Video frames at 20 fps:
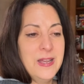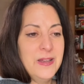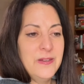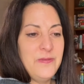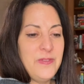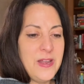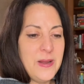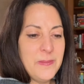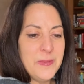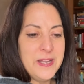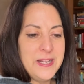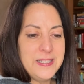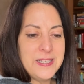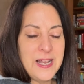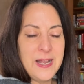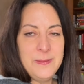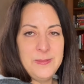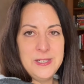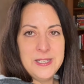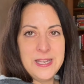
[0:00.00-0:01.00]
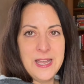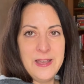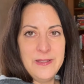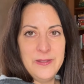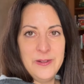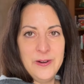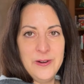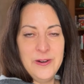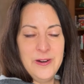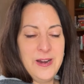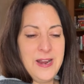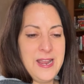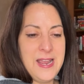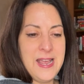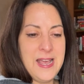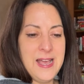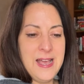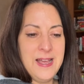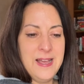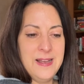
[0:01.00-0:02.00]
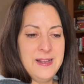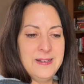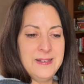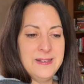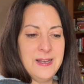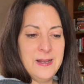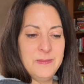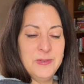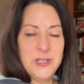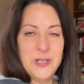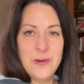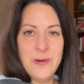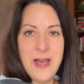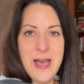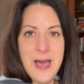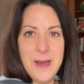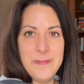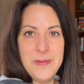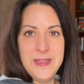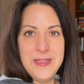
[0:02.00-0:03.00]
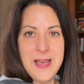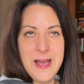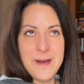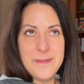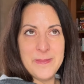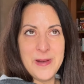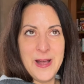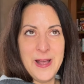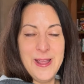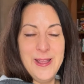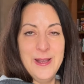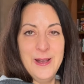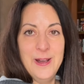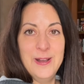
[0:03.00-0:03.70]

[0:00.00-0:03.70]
family time together, and I'm so happy that my